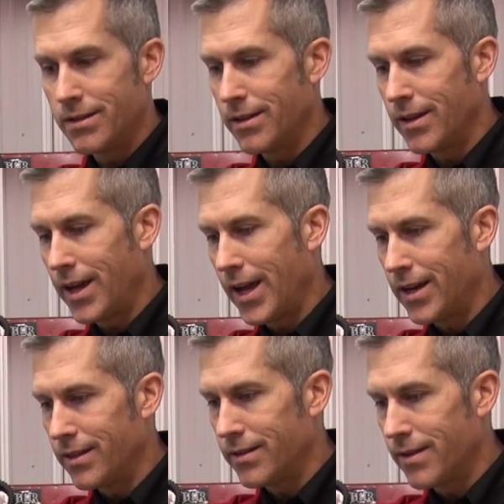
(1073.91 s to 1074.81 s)
to the head
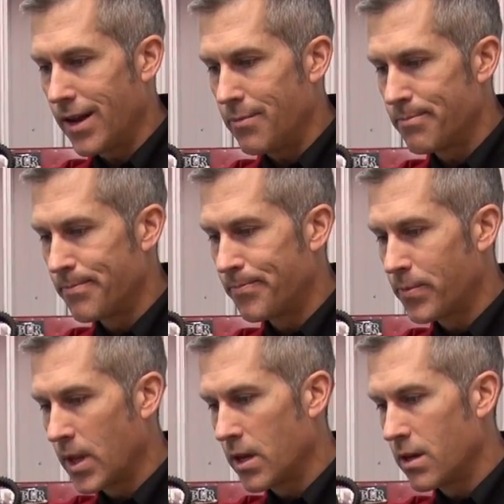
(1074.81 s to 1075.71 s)
at the time.
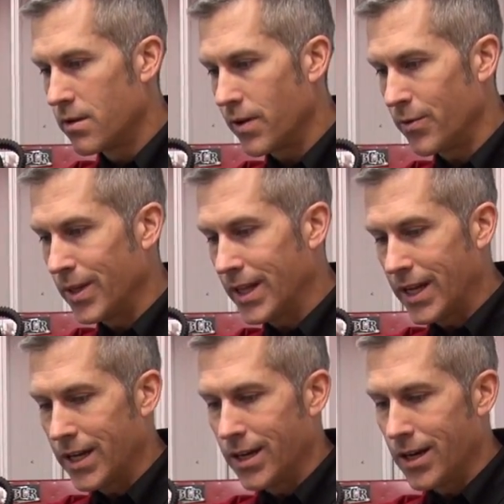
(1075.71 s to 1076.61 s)
If I really
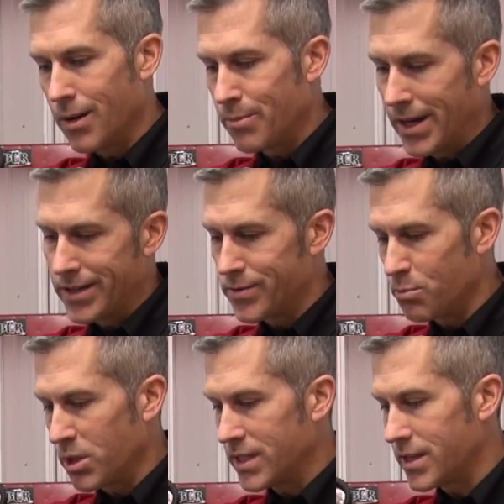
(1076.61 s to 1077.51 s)
heated it up, I just
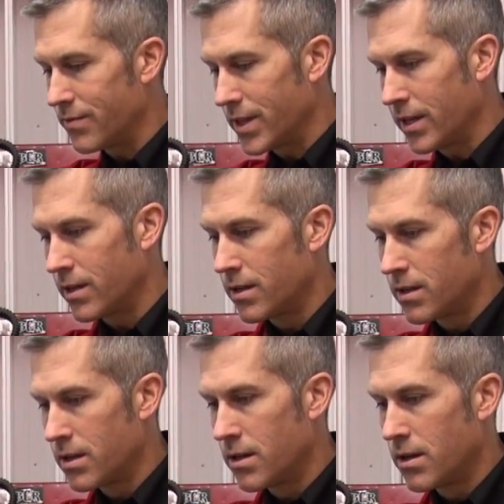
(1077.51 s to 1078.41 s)
replace everything.
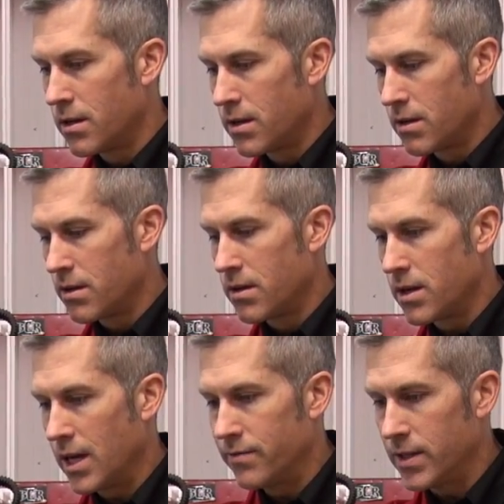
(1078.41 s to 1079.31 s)

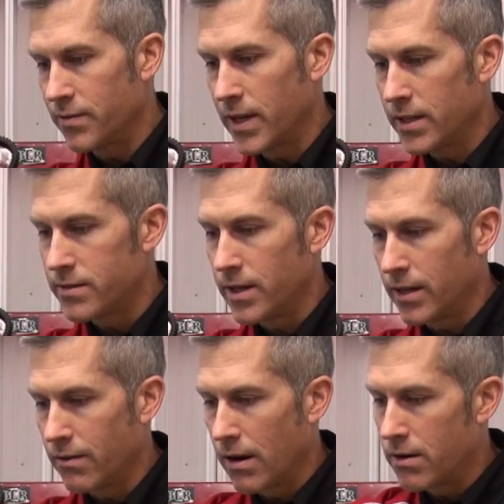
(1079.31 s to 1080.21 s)
I have enough kits
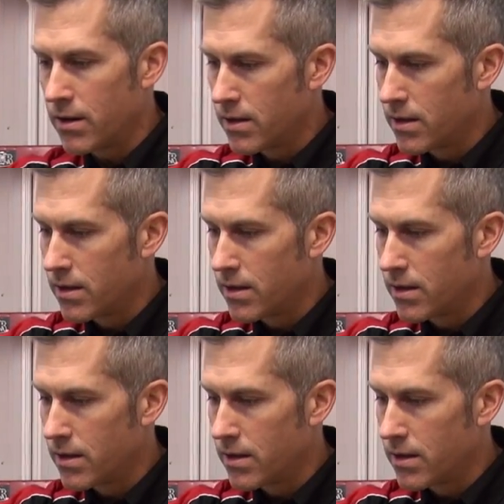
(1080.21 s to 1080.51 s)
sitting around.